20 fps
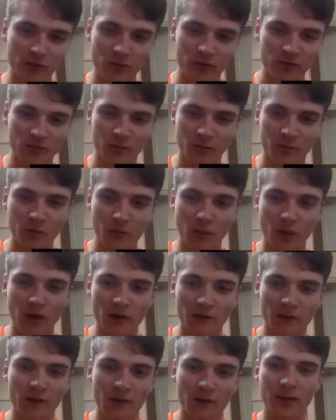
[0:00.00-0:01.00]
which is one
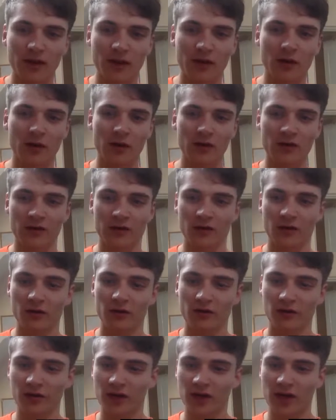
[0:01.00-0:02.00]
of the bigger colleges in
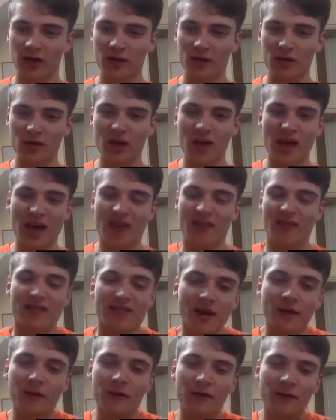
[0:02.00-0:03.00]
Oxford and Cambridge, it
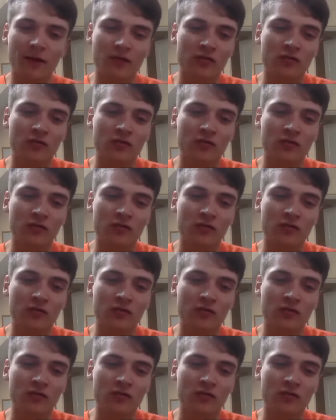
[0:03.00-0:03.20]
still feels